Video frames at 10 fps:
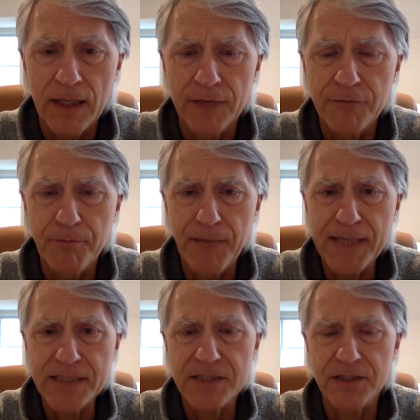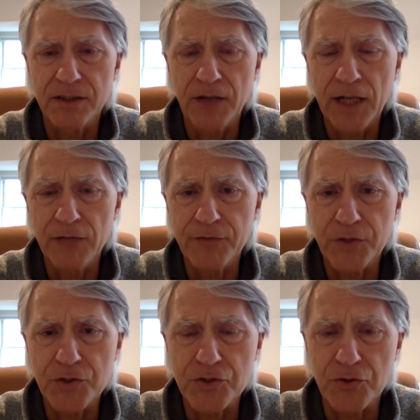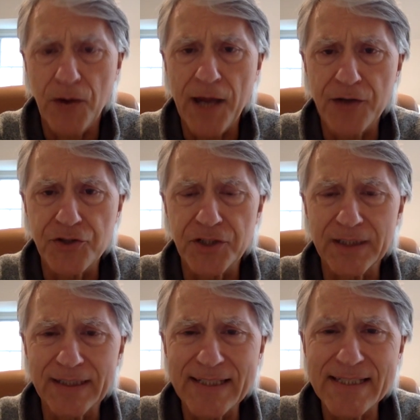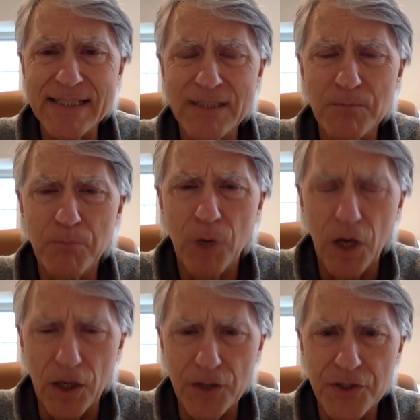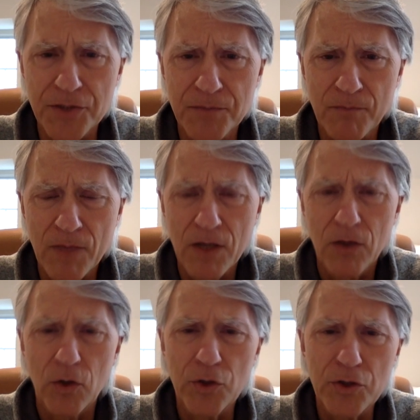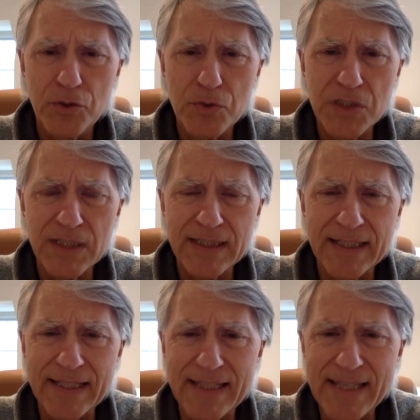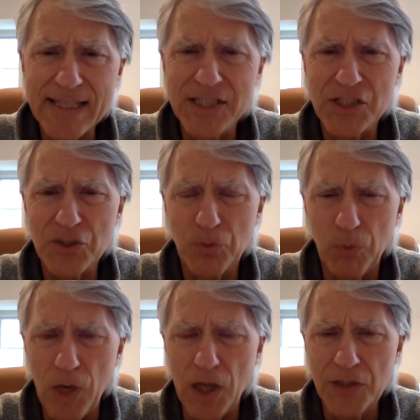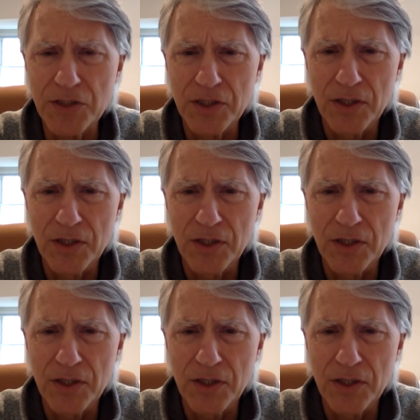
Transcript: have based their healthcare strategy, at least in part, on using the Geek Squad